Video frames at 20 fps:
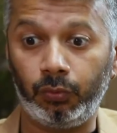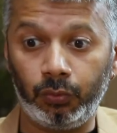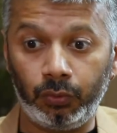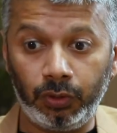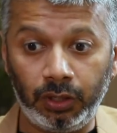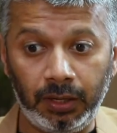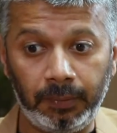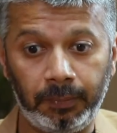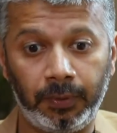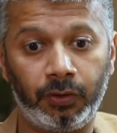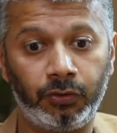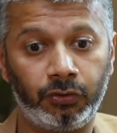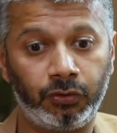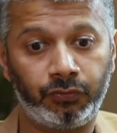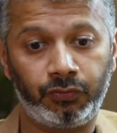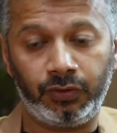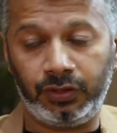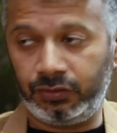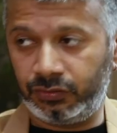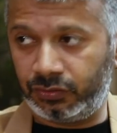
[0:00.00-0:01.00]
only because
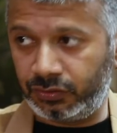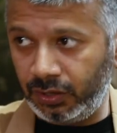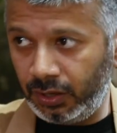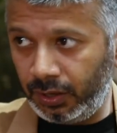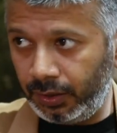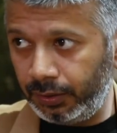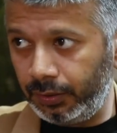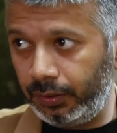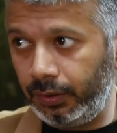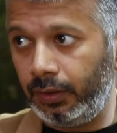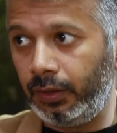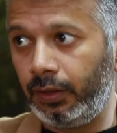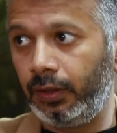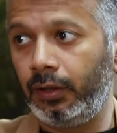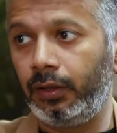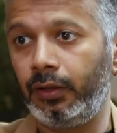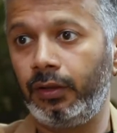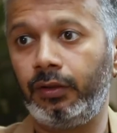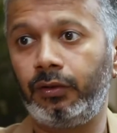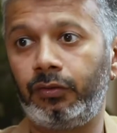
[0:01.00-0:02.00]
of insta
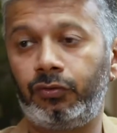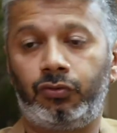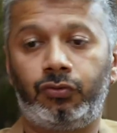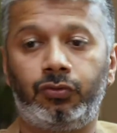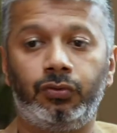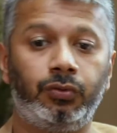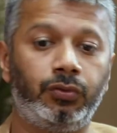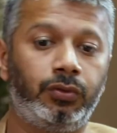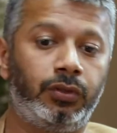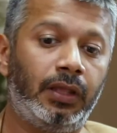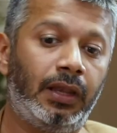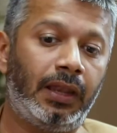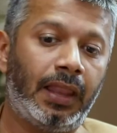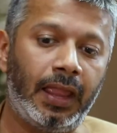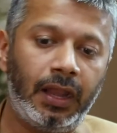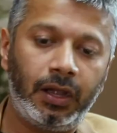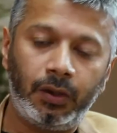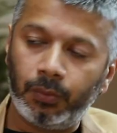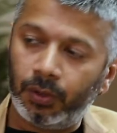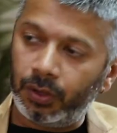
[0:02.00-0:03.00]
oh so they
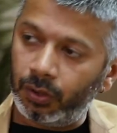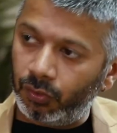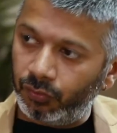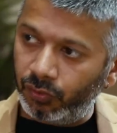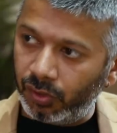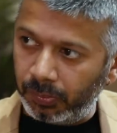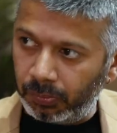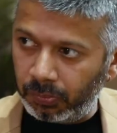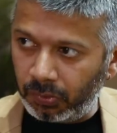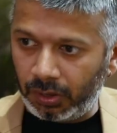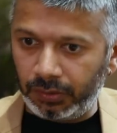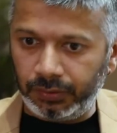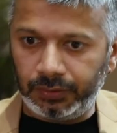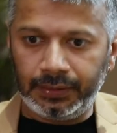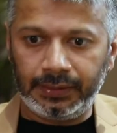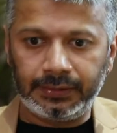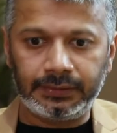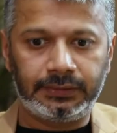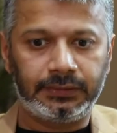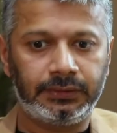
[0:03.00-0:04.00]
liked one of our
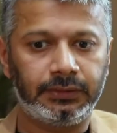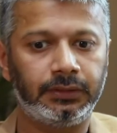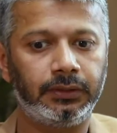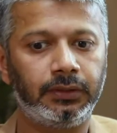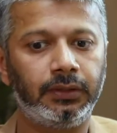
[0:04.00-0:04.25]
projects